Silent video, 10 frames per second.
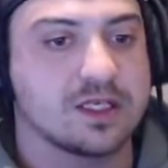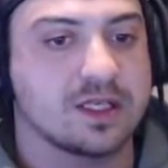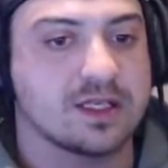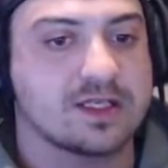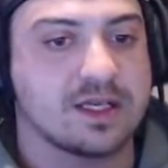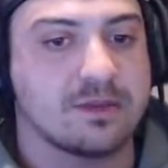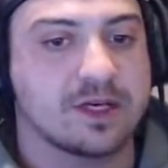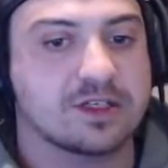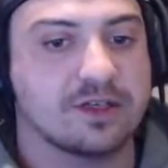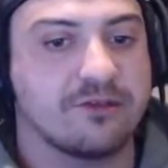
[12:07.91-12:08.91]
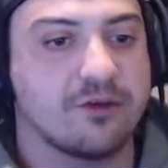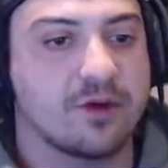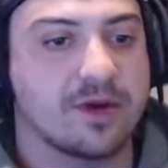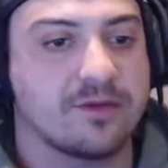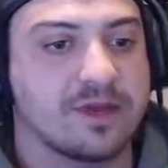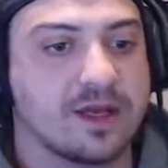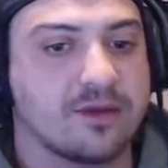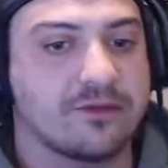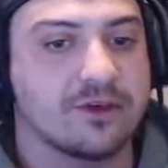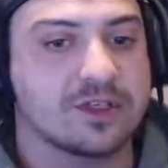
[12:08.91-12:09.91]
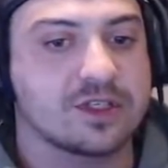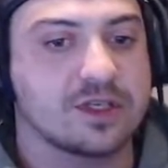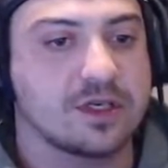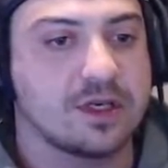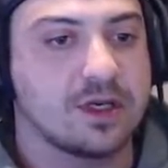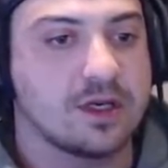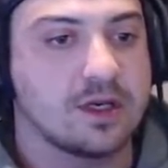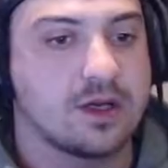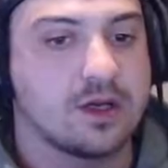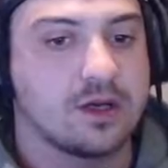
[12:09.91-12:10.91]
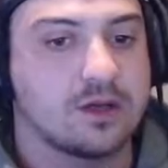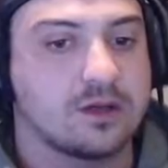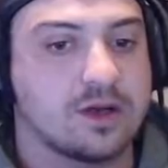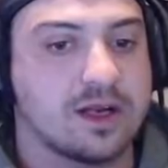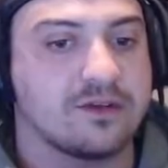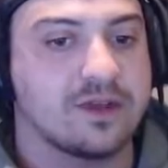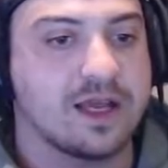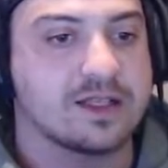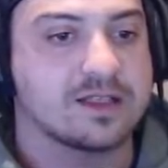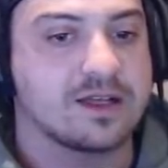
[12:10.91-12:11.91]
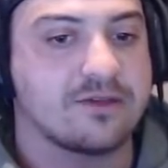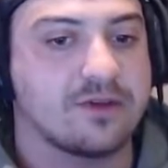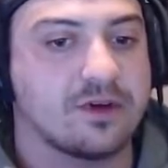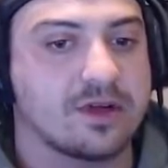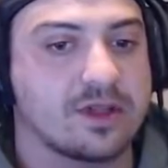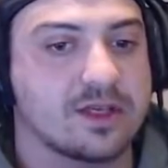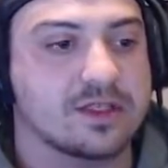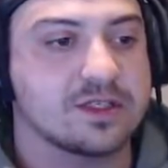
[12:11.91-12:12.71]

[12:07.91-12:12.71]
So let's actually form everything up first. Don't have to add stuff on. I think it's